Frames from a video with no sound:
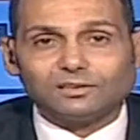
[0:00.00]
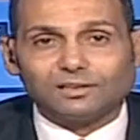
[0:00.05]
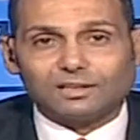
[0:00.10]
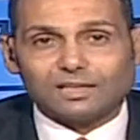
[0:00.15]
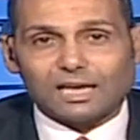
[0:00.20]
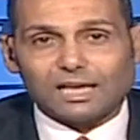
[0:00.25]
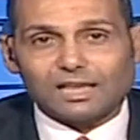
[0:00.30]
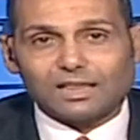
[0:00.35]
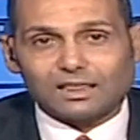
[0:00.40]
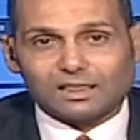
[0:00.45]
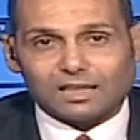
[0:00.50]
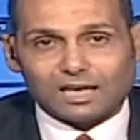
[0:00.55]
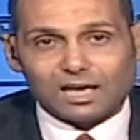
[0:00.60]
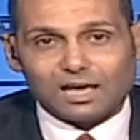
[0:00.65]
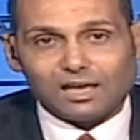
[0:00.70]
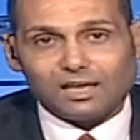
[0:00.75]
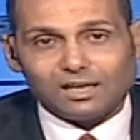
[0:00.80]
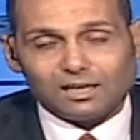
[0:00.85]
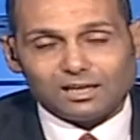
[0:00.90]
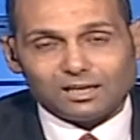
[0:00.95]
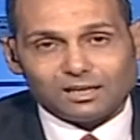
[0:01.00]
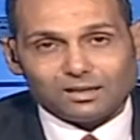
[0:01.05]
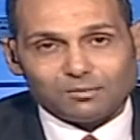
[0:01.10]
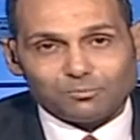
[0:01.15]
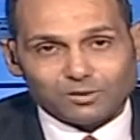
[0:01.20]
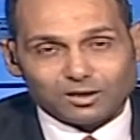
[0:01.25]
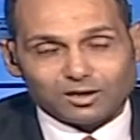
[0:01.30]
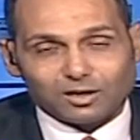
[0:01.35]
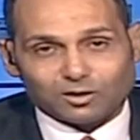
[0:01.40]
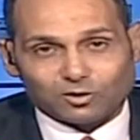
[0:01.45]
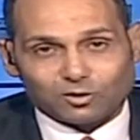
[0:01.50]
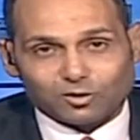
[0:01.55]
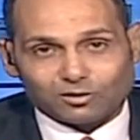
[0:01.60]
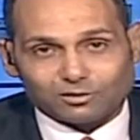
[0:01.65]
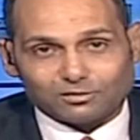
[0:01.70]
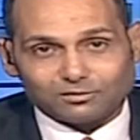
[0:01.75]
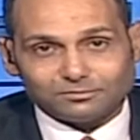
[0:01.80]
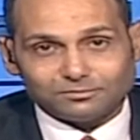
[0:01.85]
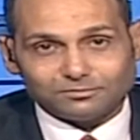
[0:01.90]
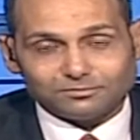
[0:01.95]
than the bigger
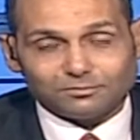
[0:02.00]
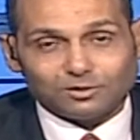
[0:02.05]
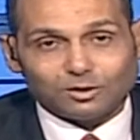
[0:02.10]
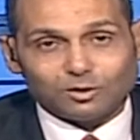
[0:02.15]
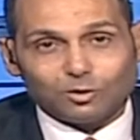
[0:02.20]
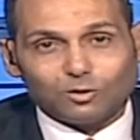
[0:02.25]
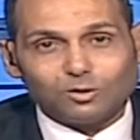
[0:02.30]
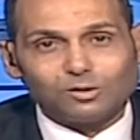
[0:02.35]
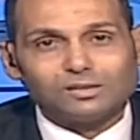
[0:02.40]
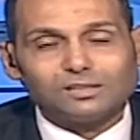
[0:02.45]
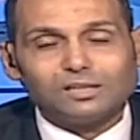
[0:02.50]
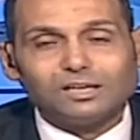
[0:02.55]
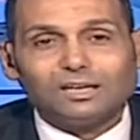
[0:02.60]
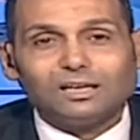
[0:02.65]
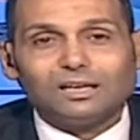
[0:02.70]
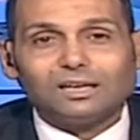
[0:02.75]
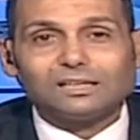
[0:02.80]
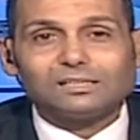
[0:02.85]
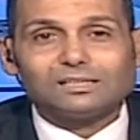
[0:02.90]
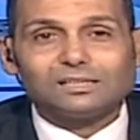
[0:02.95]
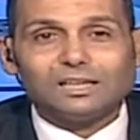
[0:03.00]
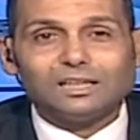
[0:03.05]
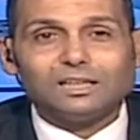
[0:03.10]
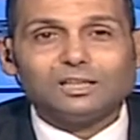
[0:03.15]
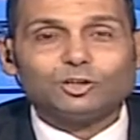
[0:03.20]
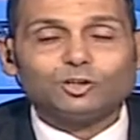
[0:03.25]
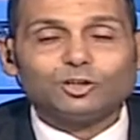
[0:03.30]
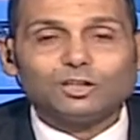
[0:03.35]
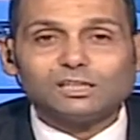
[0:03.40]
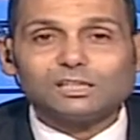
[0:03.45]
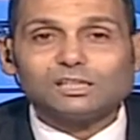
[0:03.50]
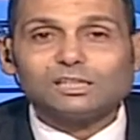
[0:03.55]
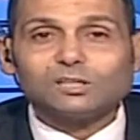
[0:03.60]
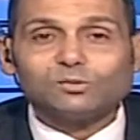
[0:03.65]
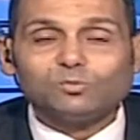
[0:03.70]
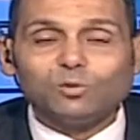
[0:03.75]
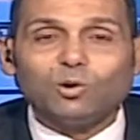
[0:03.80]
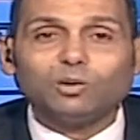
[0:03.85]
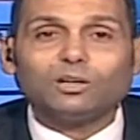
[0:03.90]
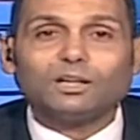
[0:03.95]
car because its energy is
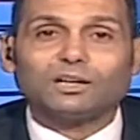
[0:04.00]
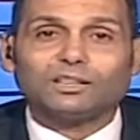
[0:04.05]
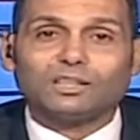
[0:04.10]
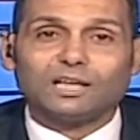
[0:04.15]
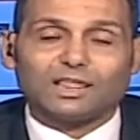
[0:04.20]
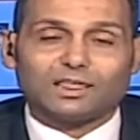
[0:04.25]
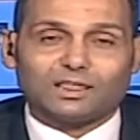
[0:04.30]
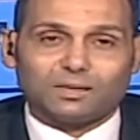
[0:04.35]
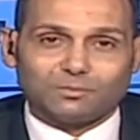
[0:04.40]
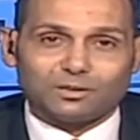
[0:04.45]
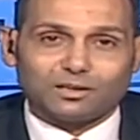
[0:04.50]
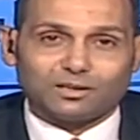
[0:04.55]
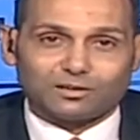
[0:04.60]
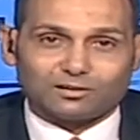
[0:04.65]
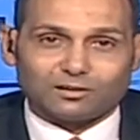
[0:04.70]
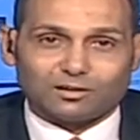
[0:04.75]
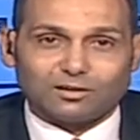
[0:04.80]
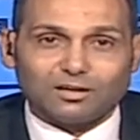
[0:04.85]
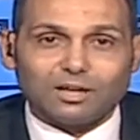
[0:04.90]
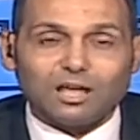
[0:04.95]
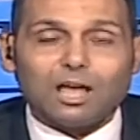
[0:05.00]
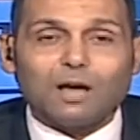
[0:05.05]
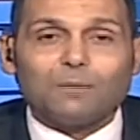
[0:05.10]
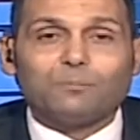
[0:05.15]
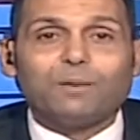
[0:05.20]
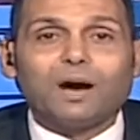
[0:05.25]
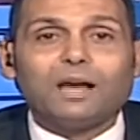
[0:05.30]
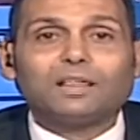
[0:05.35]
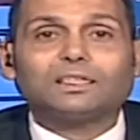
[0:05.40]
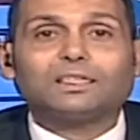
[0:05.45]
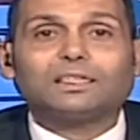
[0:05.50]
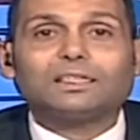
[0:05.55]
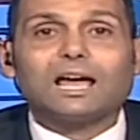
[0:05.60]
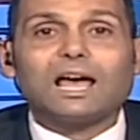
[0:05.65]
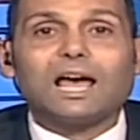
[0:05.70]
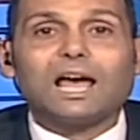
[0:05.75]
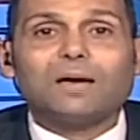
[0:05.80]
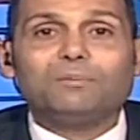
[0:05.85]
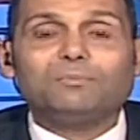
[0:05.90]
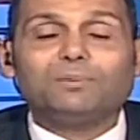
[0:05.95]
smaller than the bigger car. But
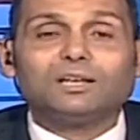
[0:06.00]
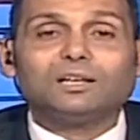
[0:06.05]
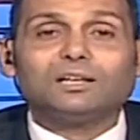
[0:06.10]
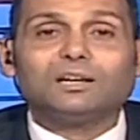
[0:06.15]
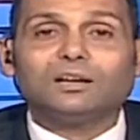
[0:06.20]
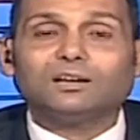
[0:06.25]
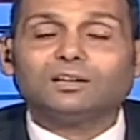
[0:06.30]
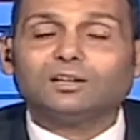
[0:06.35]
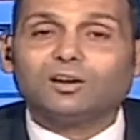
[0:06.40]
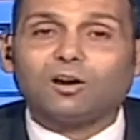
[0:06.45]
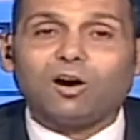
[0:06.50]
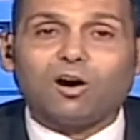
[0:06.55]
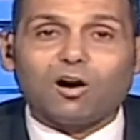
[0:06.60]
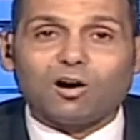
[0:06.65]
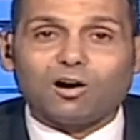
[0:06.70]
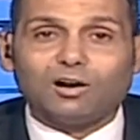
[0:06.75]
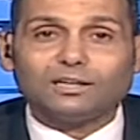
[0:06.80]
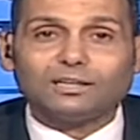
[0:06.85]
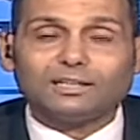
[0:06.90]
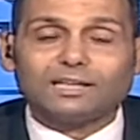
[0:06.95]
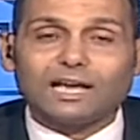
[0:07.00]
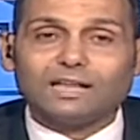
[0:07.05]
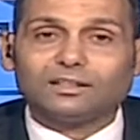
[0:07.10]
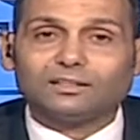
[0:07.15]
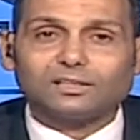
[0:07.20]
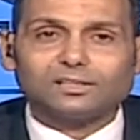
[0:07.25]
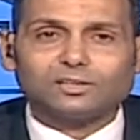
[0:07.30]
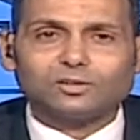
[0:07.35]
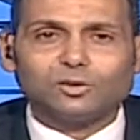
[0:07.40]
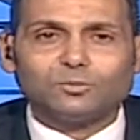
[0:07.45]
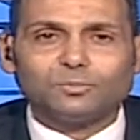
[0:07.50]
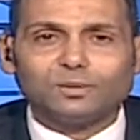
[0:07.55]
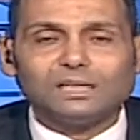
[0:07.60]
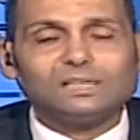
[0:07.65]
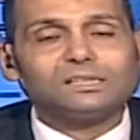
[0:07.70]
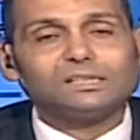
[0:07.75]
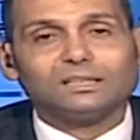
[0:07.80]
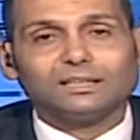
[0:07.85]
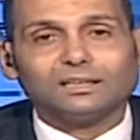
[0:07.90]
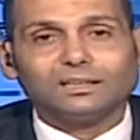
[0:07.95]
the bigger car can't stop
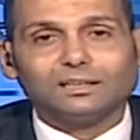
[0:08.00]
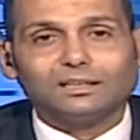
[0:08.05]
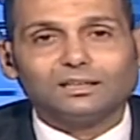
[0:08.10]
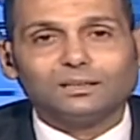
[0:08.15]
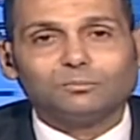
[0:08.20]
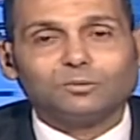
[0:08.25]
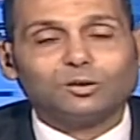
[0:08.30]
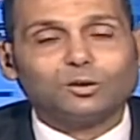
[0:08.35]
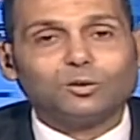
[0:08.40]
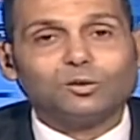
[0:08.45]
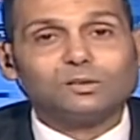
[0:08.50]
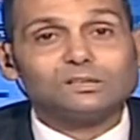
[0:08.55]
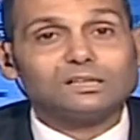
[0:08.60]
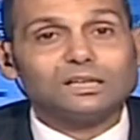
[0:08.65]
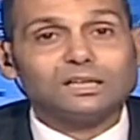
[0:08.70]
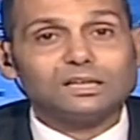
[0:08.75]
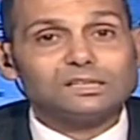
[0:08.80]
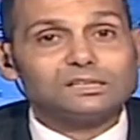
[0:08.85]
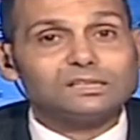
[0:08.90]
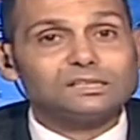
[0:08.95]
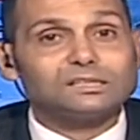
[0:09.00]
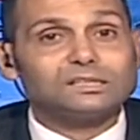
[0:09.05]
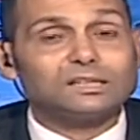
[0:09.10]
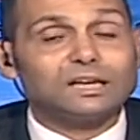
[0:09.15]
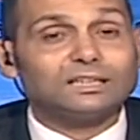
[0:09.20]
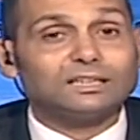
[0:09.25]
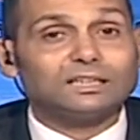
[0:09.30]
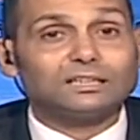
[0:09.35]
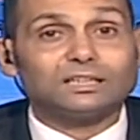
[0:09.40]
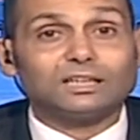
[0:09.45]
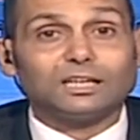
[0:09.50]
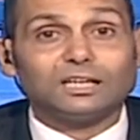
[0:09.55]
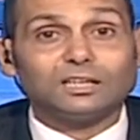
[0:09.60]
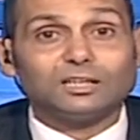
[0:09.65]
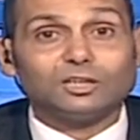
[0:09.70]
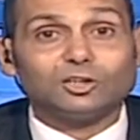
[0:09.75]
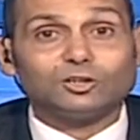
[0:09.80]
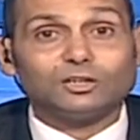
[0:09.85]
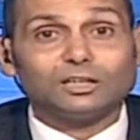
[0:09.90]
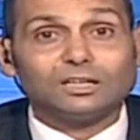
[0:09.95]
easily because its kinetic
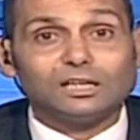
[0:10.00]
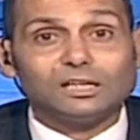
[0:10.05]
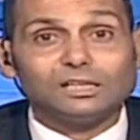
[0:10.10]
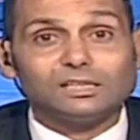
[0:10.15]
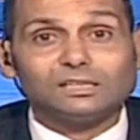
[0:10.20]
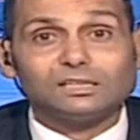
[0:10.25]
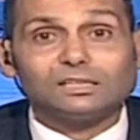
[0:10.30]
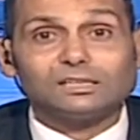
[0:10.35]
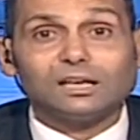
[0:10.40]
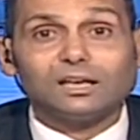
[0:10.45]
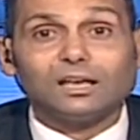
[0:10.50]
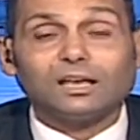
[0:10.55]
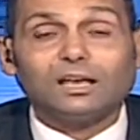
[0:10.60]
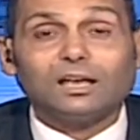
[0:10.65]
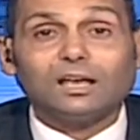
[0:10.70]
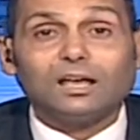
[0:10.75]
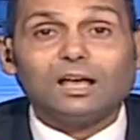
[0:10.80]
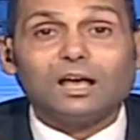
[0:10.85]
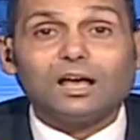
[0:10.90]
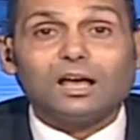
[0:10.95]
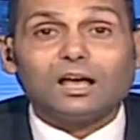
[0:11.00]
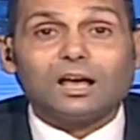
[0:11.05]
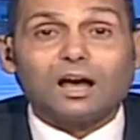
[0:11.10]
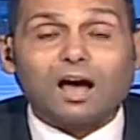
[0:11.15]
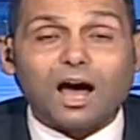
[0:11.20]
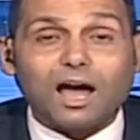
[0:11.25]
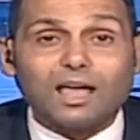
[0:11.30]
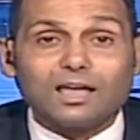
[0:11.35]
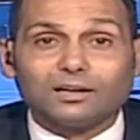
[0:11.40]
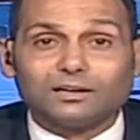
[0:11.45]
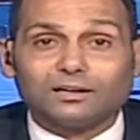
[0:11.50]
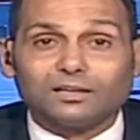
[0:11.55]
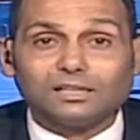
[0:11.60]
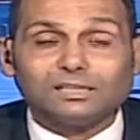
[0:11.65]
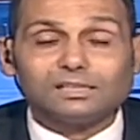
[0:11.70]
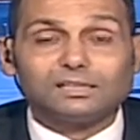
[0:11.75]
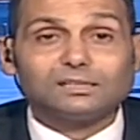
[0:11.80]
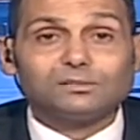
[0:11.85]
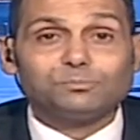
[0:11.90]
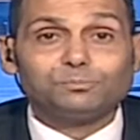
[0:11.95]
energy is higher,
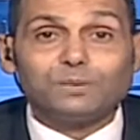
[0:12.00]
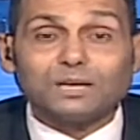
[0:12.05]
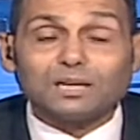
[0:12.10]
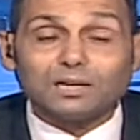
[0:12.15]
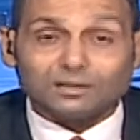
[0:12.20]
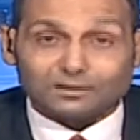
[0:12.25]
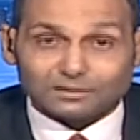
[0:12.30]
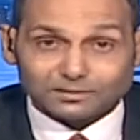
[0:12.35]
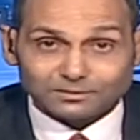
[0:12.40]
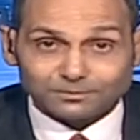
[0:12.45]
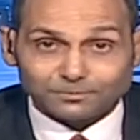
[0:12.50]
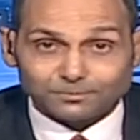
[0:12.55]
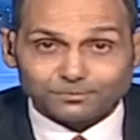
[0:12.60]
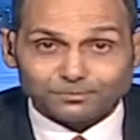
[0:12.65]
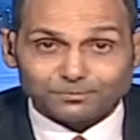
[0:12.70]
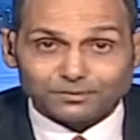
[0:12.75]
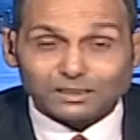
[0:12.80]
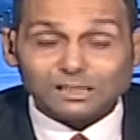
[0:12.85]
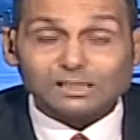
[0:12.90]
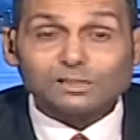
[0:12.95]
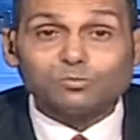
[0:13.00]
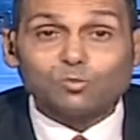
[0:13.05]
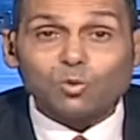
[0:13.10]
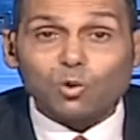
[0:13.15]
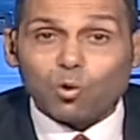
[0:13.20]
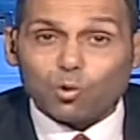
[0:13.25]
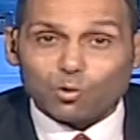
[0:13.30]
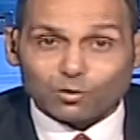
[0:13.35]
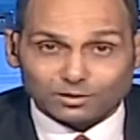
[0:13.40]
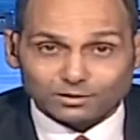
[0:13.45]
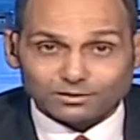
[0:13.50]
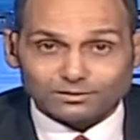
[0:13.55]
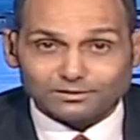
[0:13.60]
is bigger, is more.